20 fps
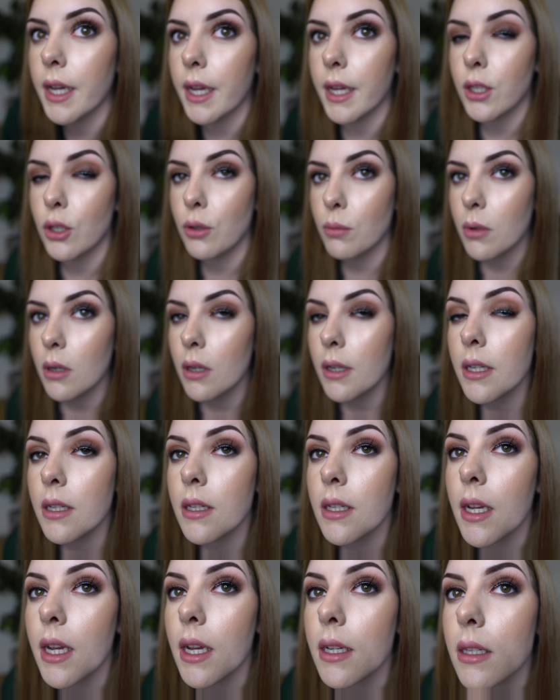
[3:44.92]
And you want
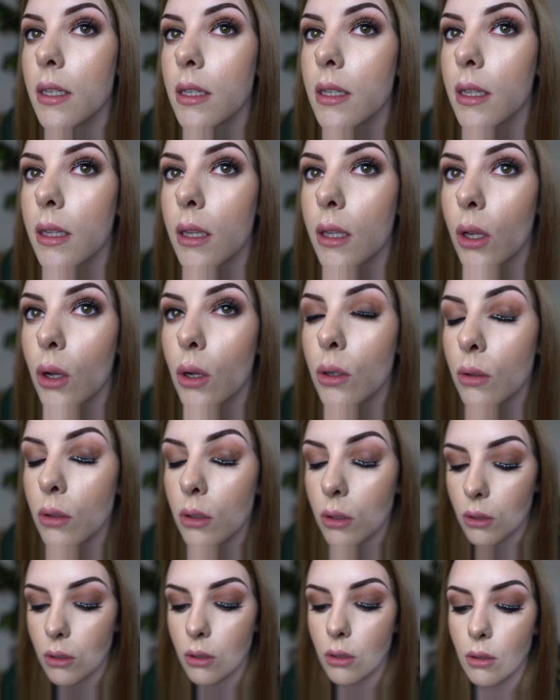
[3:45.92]
it as
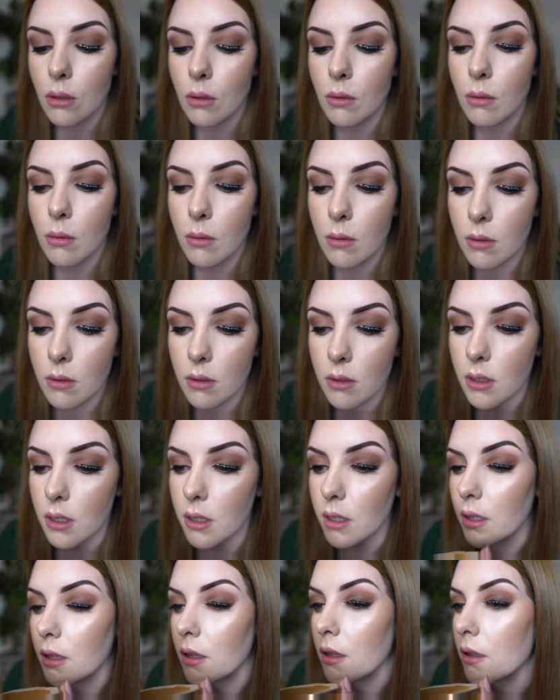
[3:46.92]
close to
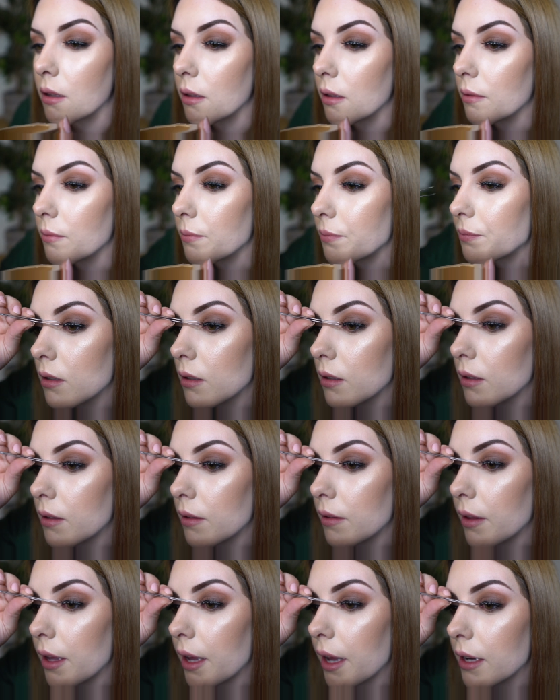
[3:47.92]
the
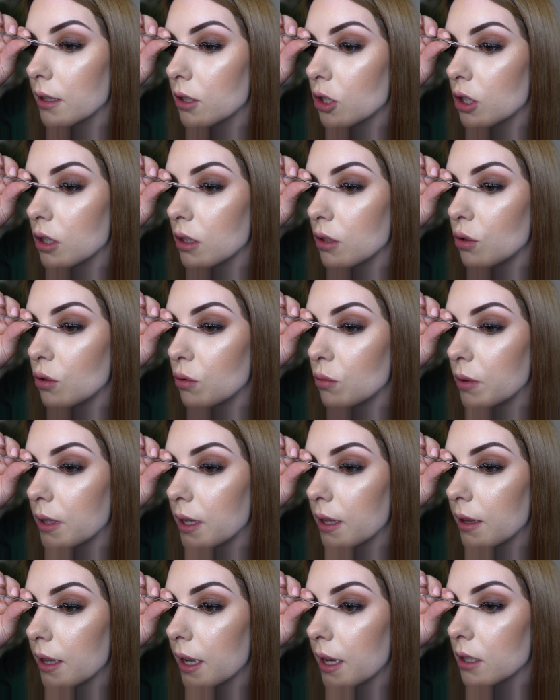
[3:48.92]
lash, your
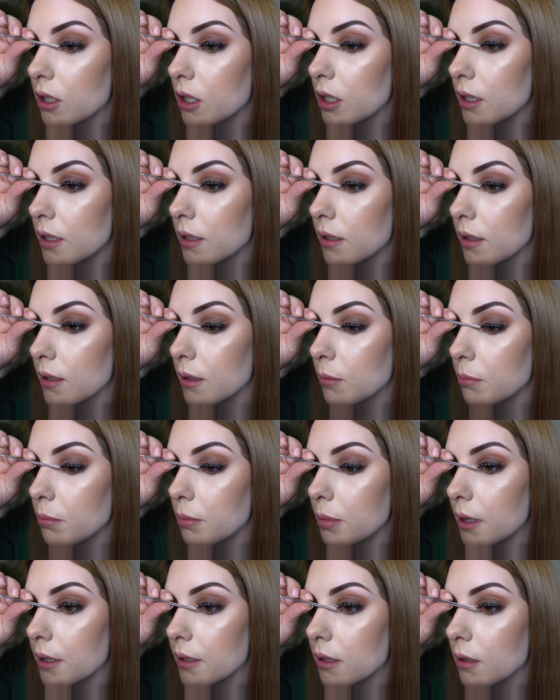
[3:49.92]
real lashes, as
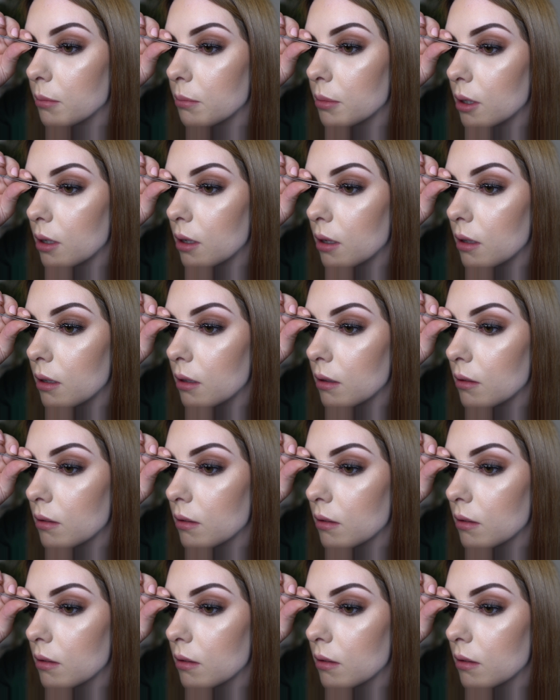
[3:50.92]
possible.